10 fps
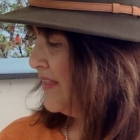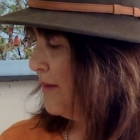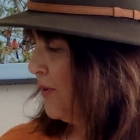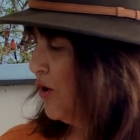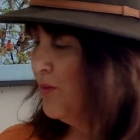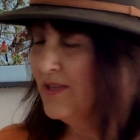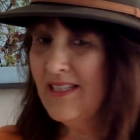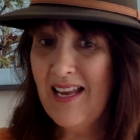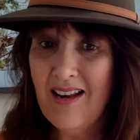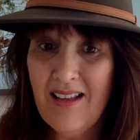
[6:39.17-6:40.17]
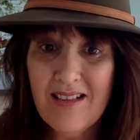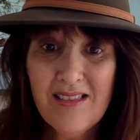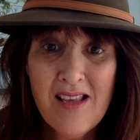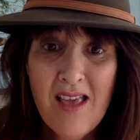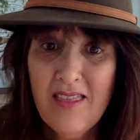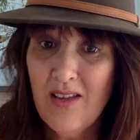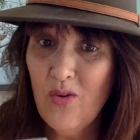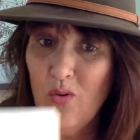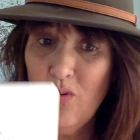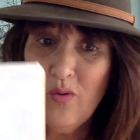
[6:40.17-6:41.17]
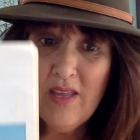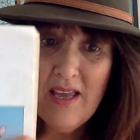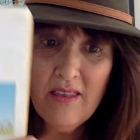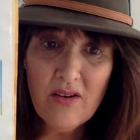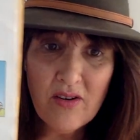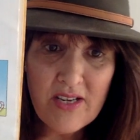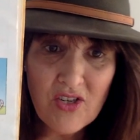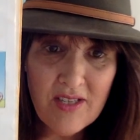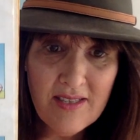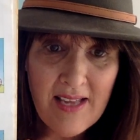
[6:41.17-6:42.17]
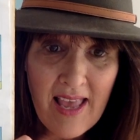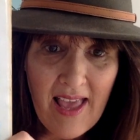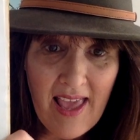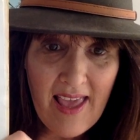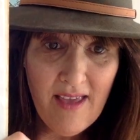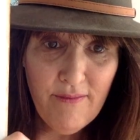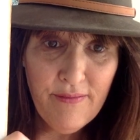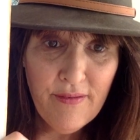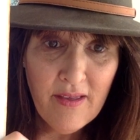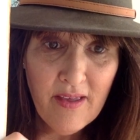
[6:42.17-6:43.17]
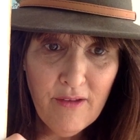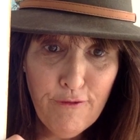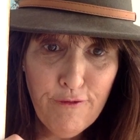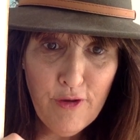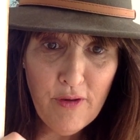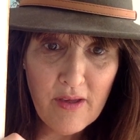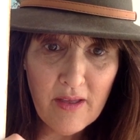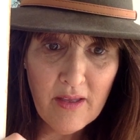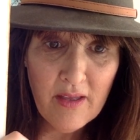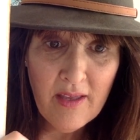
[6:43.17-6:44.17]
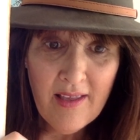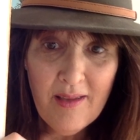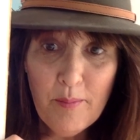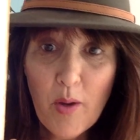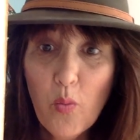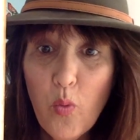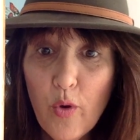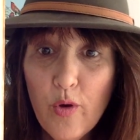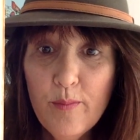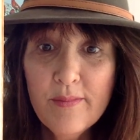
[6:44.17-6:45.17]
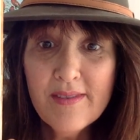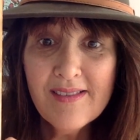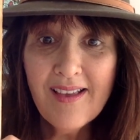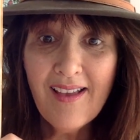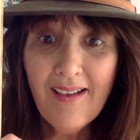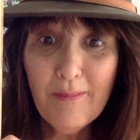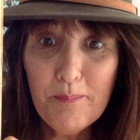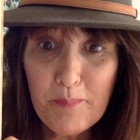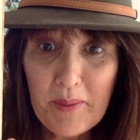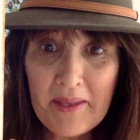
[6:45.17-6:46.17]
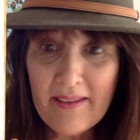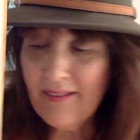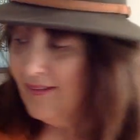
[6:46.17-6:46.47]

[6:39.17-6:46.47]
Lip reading: that poem is telling us that all the other creatures have fur, but worms are bare.